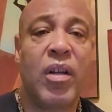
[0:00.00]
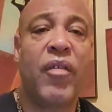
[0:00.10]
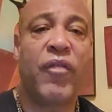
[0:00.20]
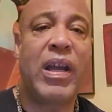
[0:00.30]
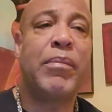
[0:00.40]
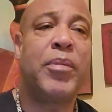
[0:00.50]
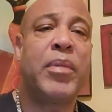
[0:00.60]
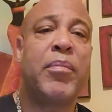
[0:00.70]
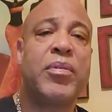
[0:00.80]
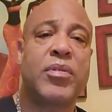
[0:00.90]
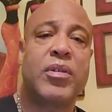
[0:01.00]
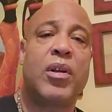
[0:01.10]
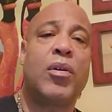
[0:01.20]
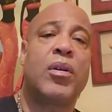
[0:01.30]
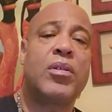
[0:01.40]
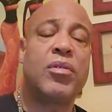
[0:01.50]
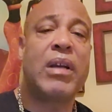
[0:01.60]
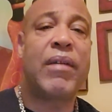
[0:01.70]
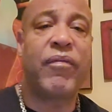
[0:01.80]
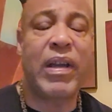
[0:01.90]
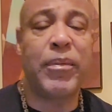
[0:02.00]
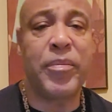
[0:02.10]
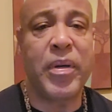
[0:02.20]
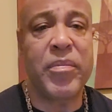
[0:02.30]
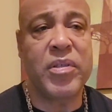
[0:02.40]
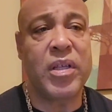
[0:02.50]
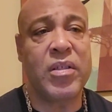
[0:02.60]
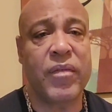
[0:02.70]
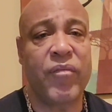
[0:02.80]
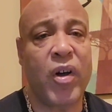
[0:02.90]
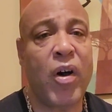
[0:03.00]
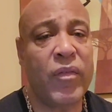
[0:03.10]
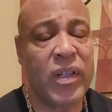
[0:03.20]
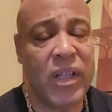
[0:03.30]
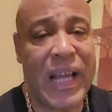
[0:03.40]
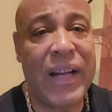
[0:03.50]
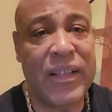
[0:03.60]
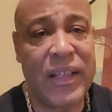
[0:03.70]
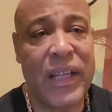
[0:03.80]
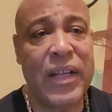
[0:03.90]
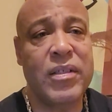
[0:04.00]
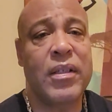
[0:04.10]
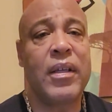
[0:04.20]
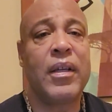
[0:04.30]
family members, you know, because you got family members that's involved in the Latin Kings.